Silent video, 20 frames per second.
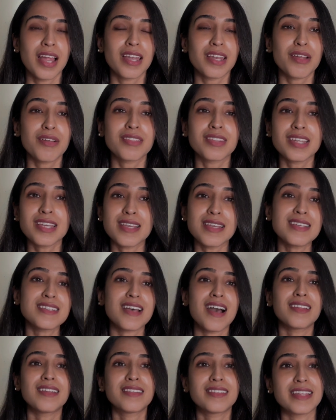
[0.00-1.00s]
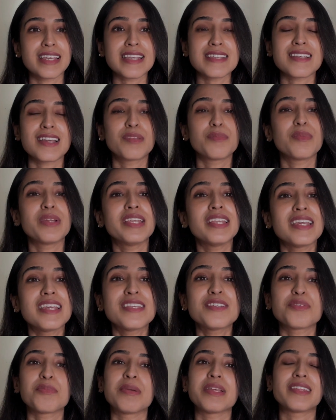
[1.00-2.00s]
Now, these are the things that we
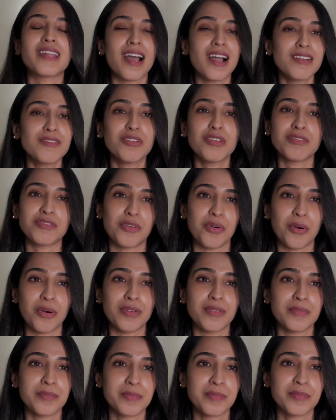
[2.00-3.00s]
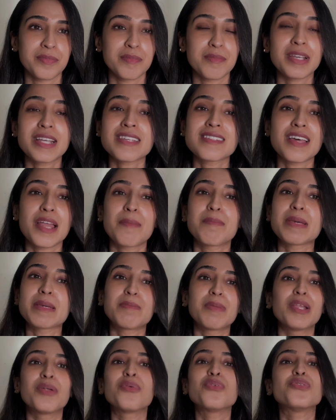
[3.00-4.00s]
need to be thankful for because there are
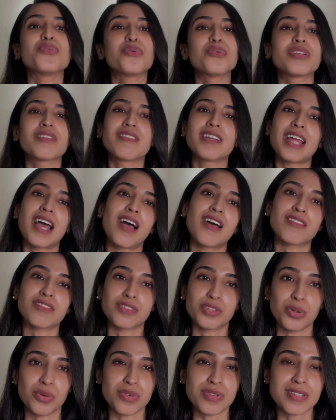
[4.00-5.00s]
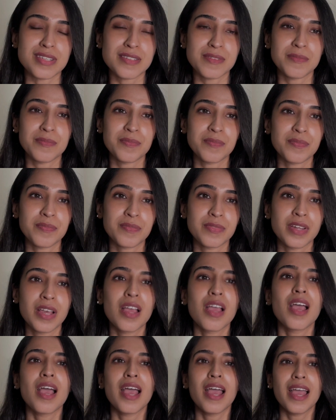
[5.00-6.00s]
people who don't even have those.
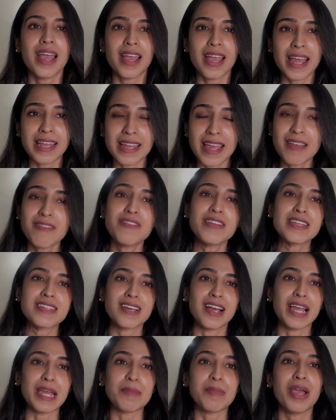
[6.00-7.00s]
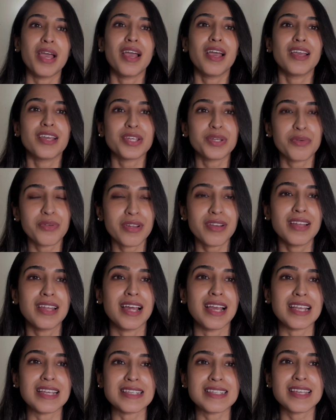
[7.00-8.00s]
And every time you
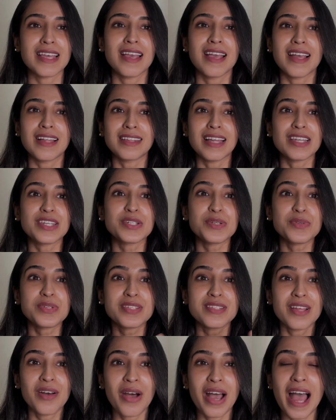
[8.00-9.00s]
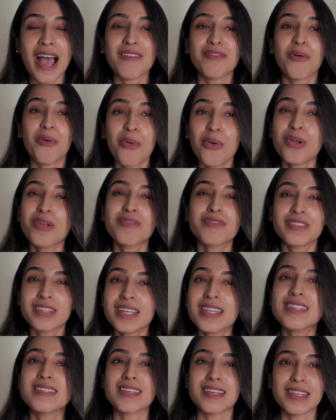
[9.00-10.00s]
realize that you have all of
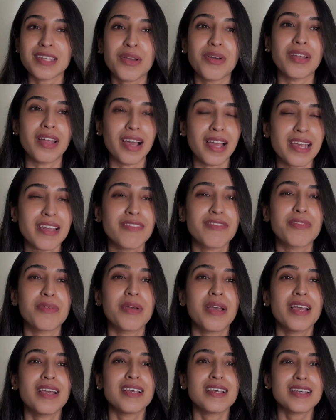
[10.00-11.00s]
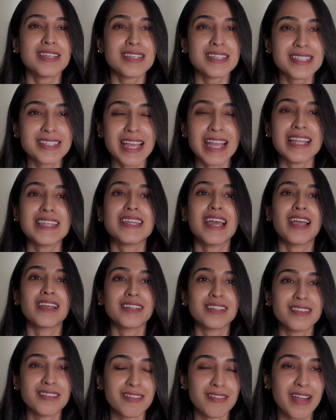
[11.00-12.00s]
these in your life, send
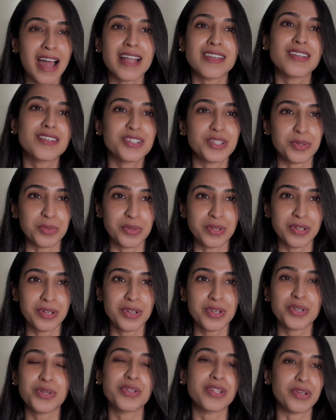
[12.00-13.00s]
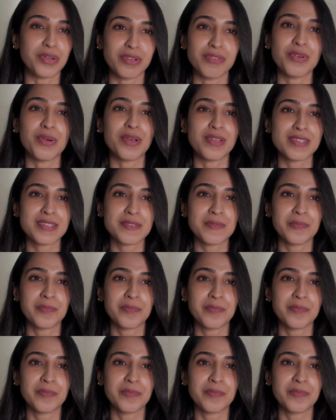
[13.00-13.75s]
gratitude to the universe.